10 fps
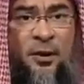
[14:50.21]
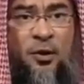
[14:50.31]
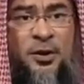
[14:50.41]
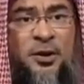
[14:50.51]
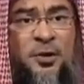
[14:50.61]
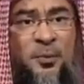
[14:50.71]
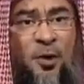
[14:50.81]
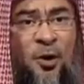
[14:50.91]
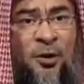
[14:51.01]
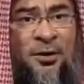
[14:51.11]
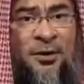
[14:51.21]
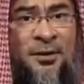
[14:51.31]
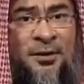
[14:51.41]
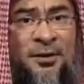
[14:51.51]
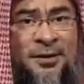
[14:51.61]
or in small
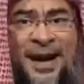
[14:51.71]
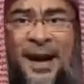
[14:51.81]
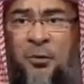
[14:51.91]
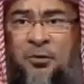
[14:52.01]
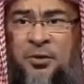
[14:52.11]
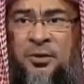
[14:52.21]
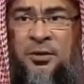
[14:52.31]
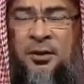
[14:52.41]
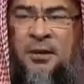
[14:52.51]
towns.